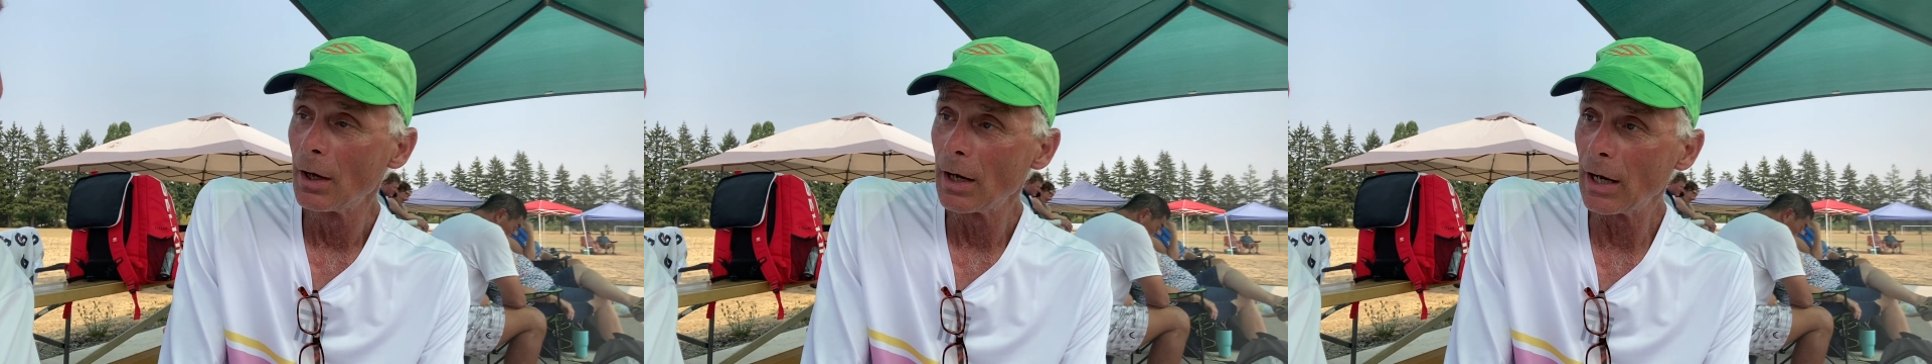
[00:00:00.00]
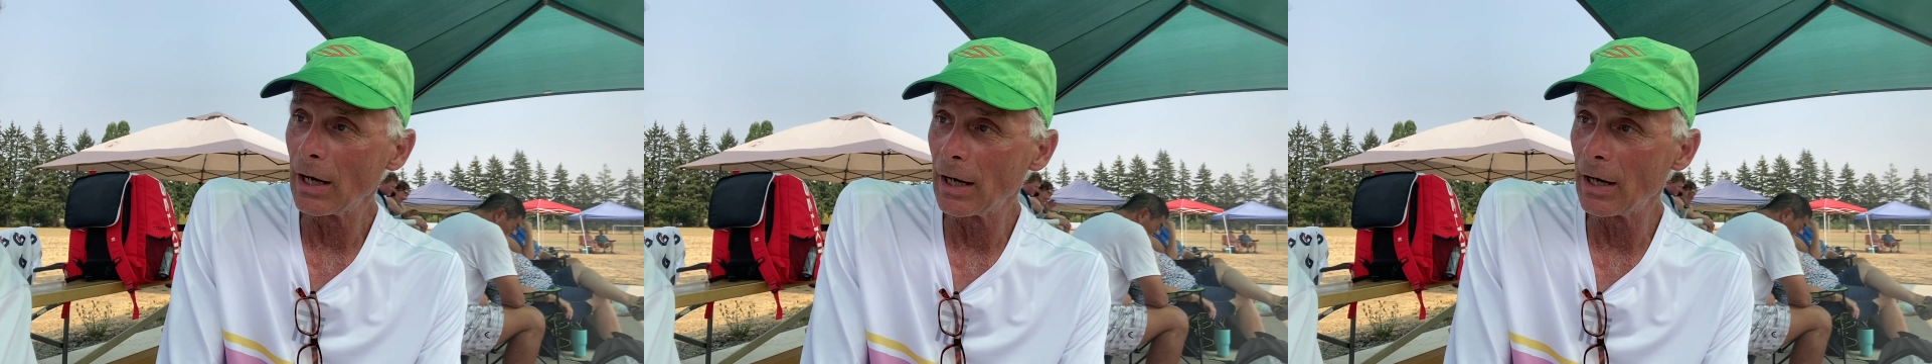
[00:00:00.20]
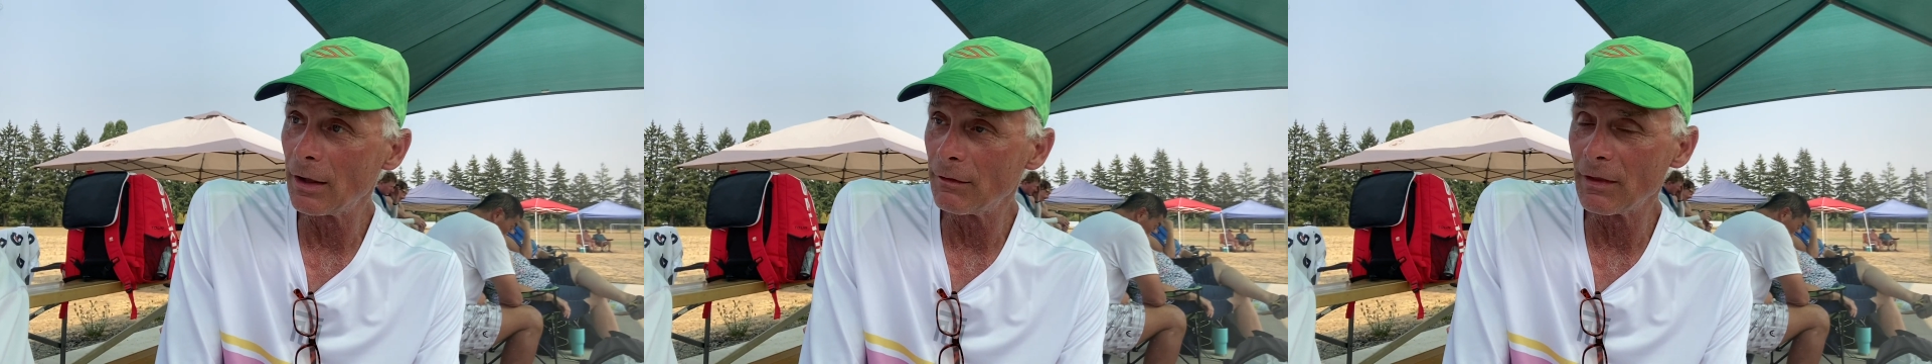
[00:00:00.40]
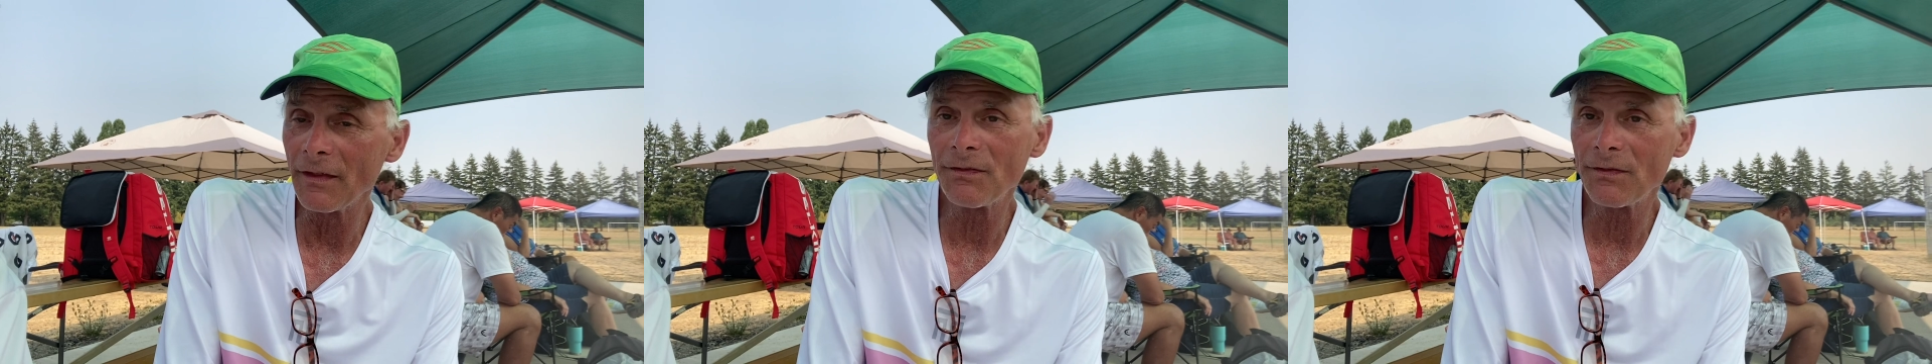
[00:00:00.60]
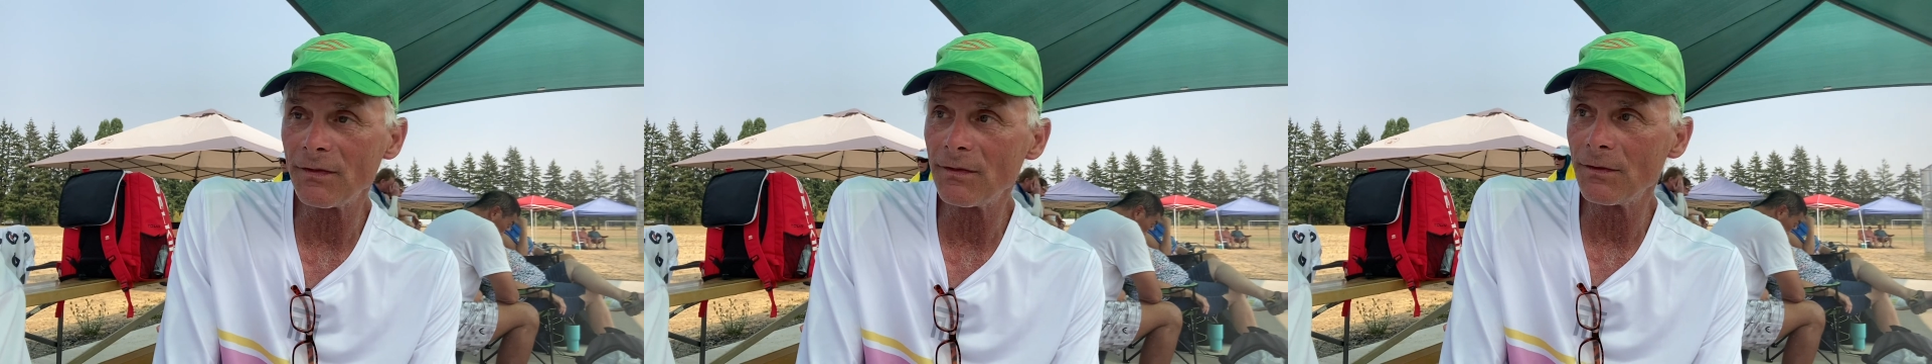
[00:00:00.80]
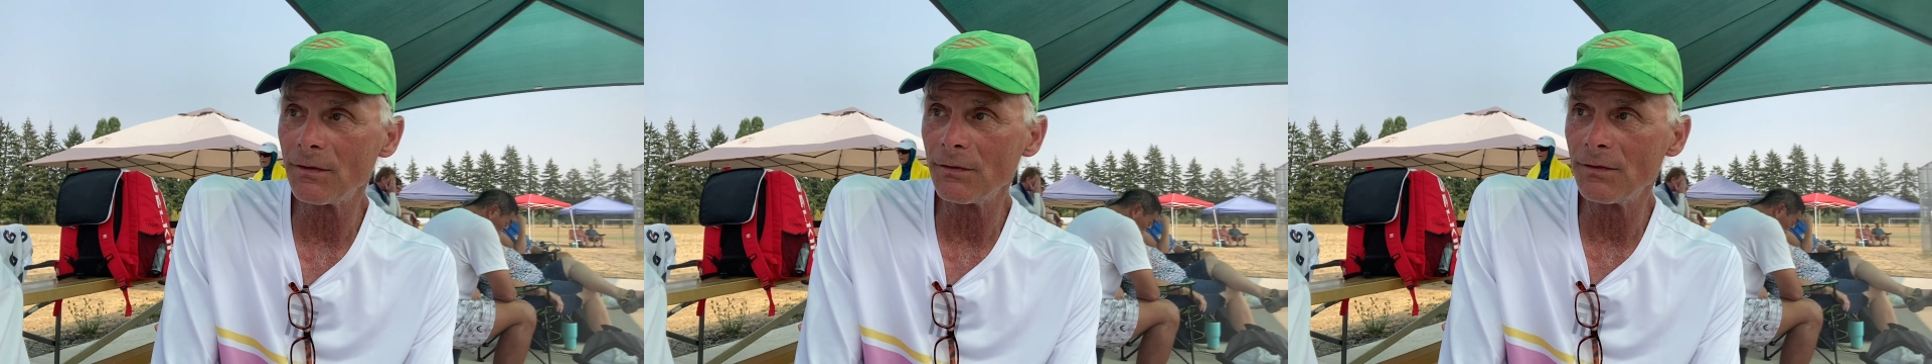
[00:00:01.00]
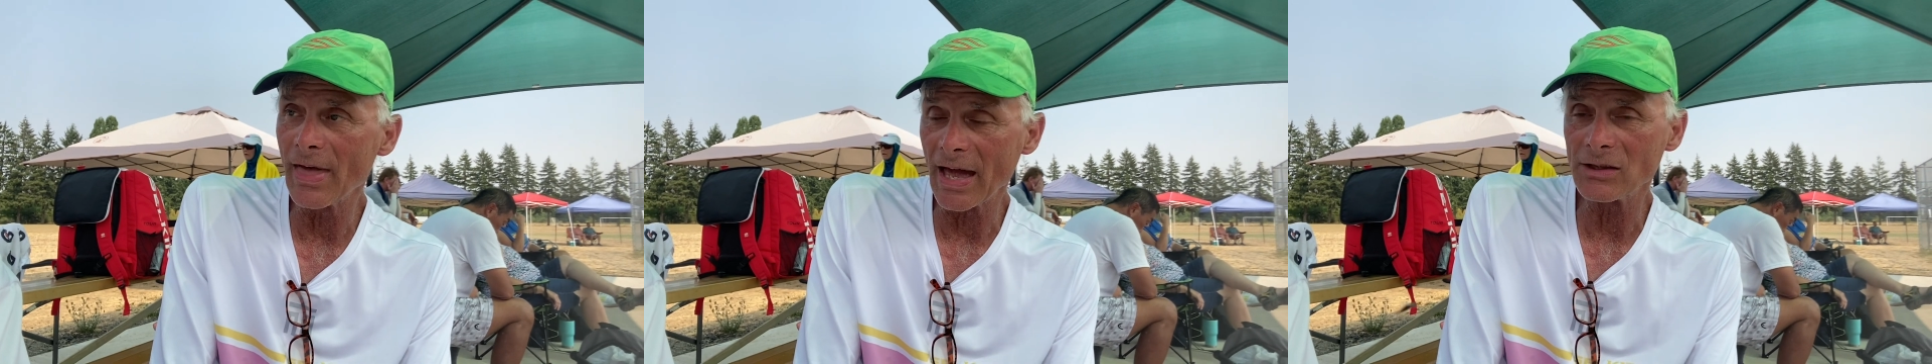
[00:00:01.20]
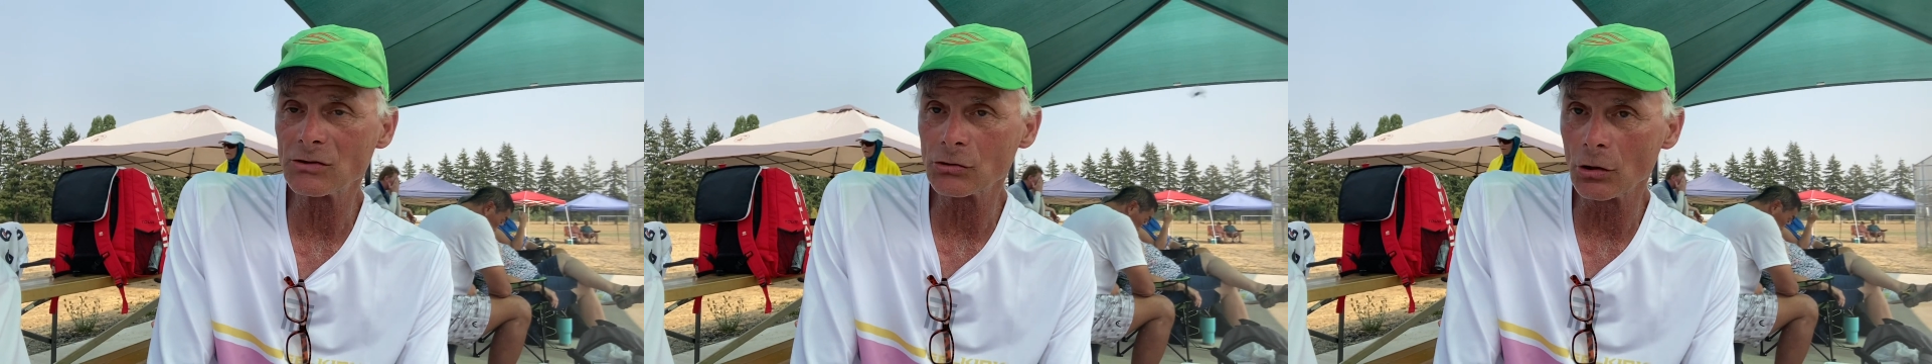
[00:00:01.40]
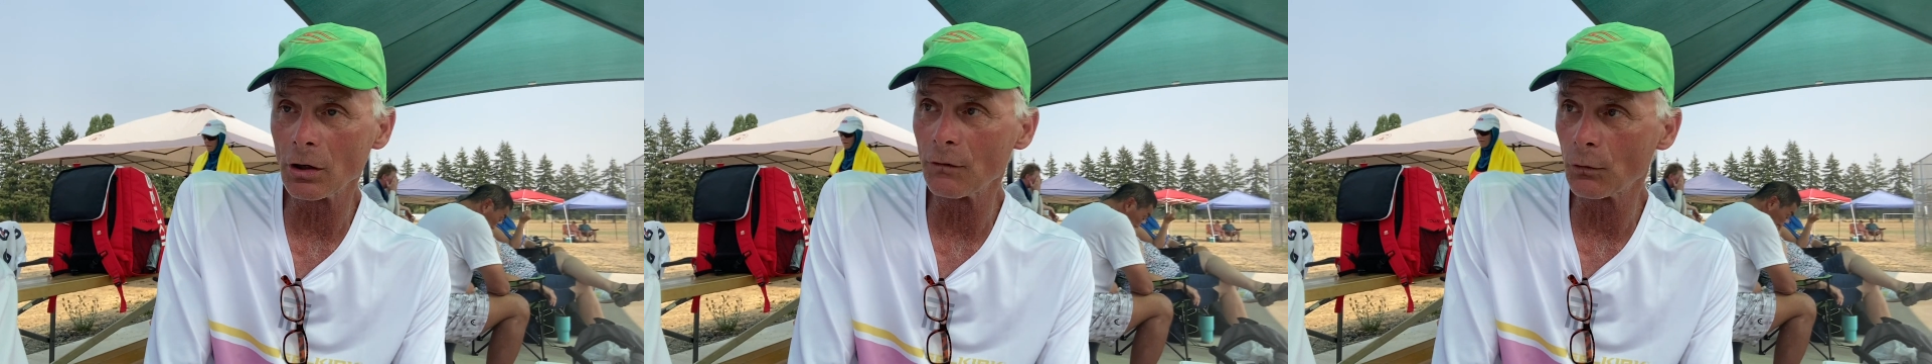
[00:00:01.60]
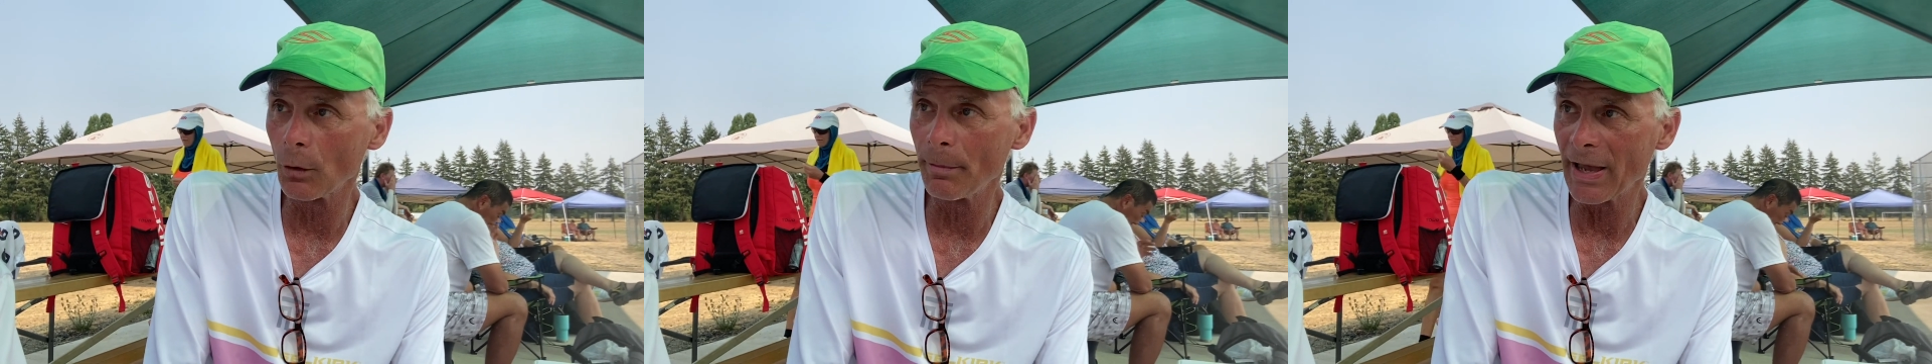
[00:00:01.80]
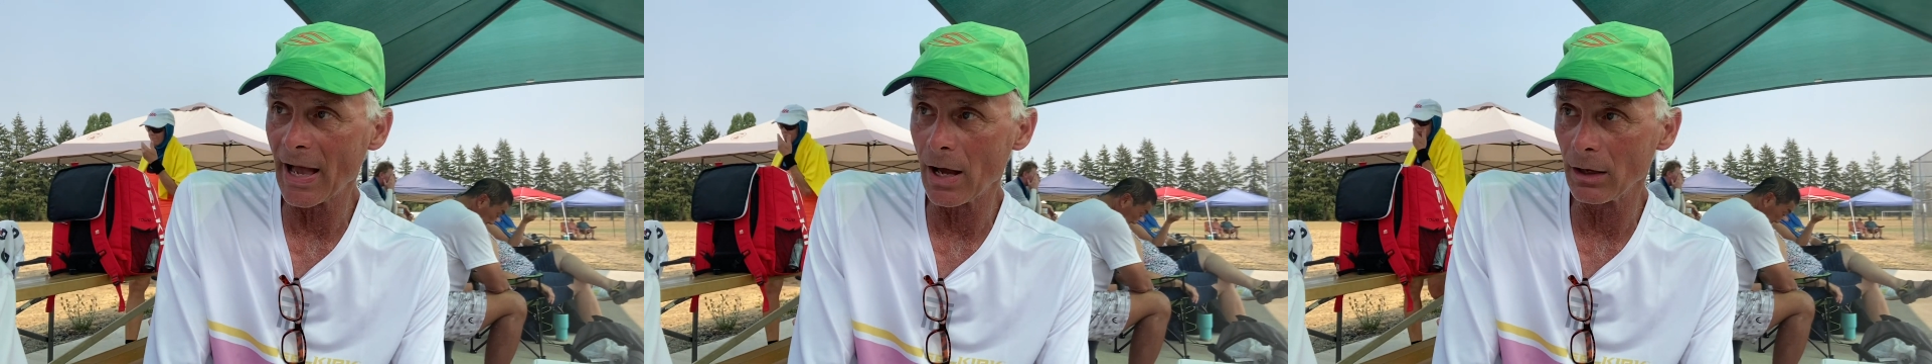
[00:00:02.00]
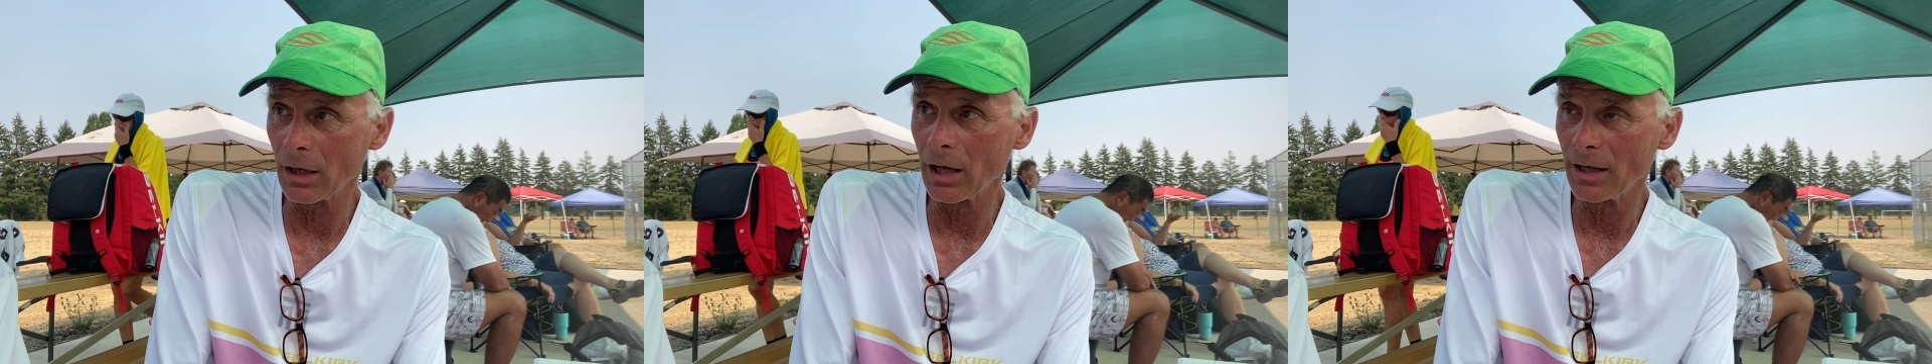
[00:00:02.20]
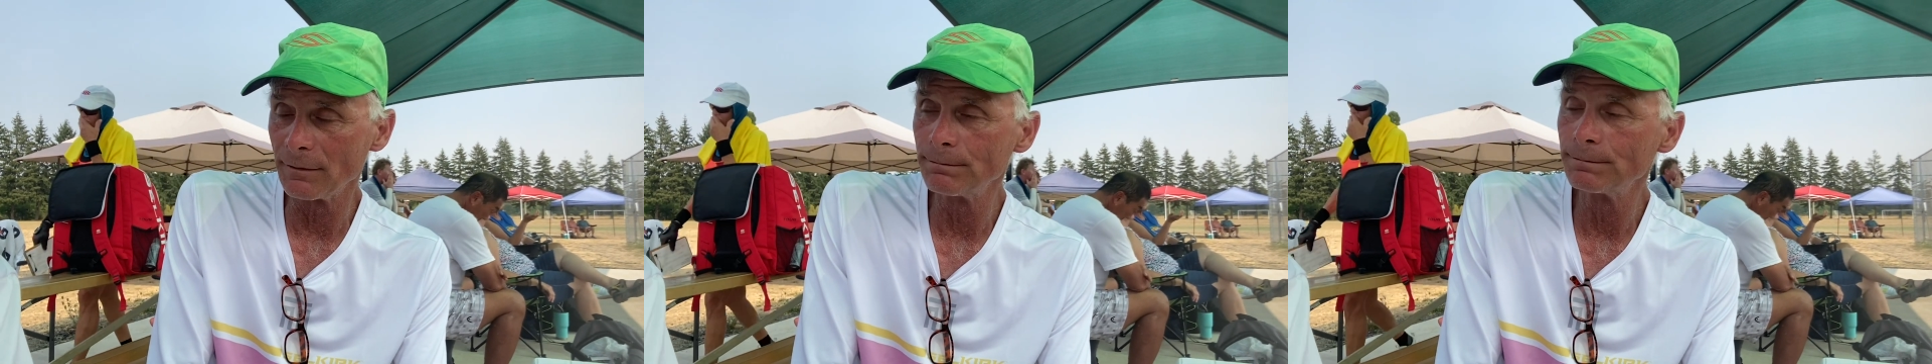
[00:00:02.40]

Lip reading: that serve will be outlawed.